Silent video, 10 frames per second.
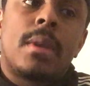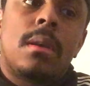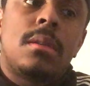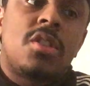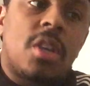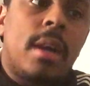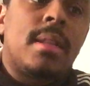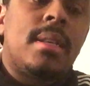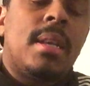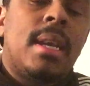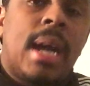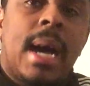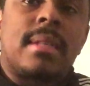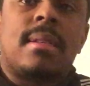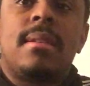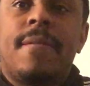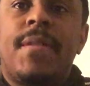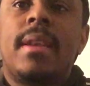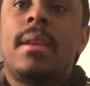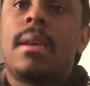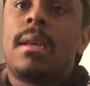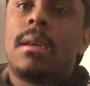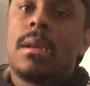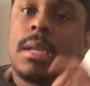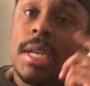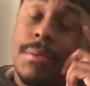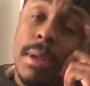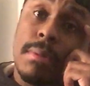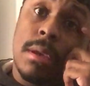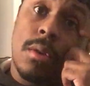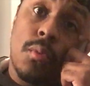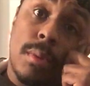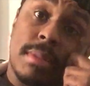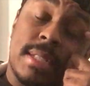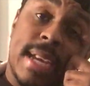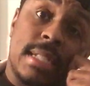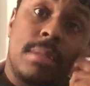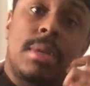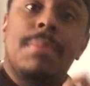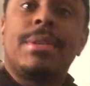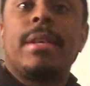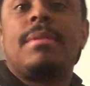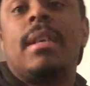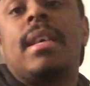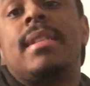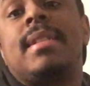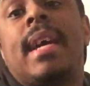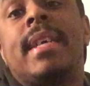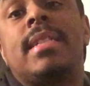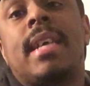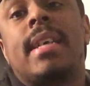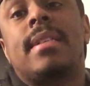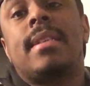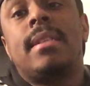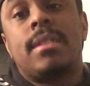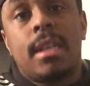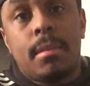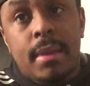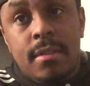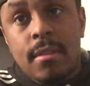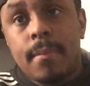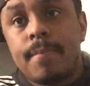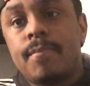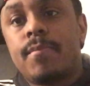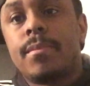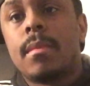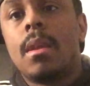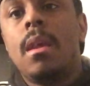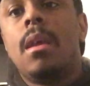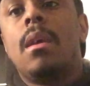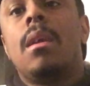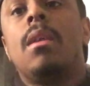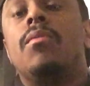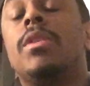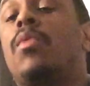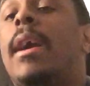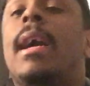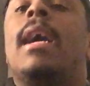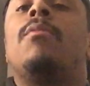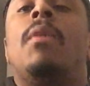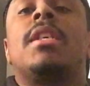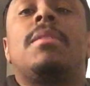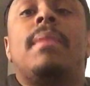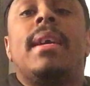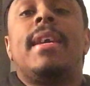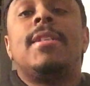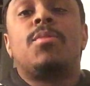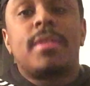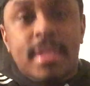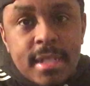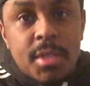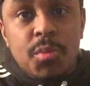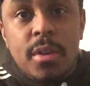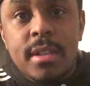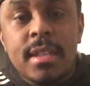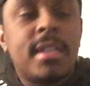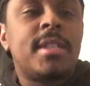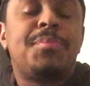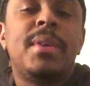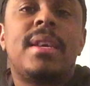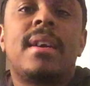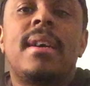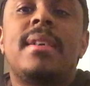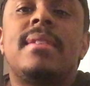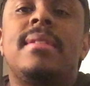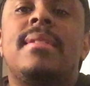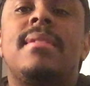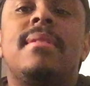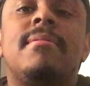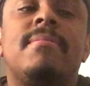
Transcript: Charlotte and Asuka defending the WWE Women's Tag Team Championships against Nia Jax and Shayna Baszler. Reason why I'm washing my hands with this one is because